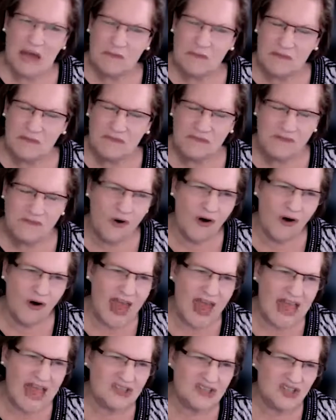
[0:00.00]
But
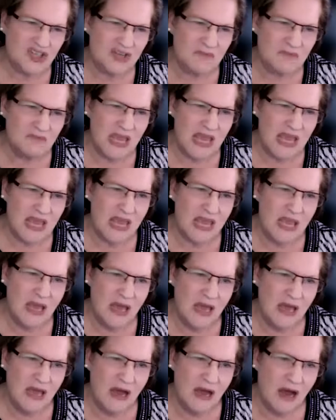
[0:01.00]
4-H to me
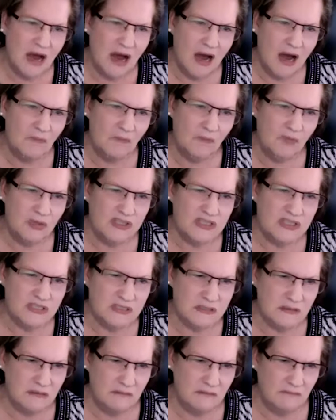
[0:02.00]
uh,
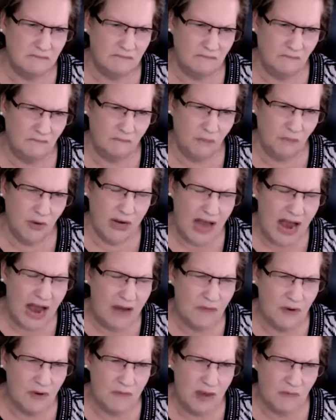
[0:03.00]
was what I
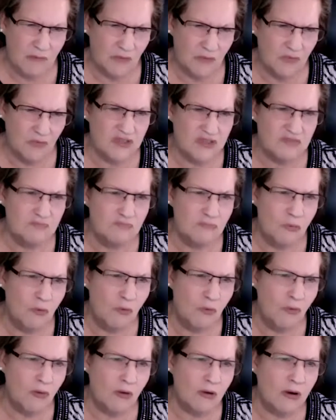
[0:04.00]
remember was
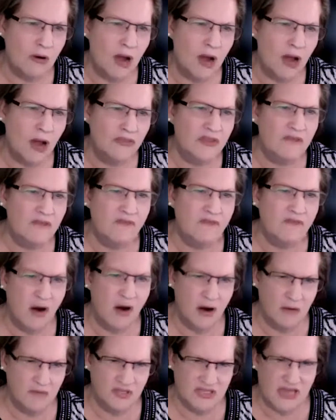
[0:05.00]
more on the
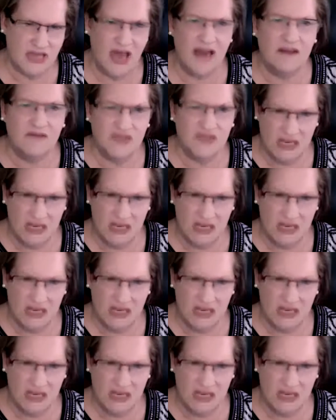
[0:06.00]
farm side of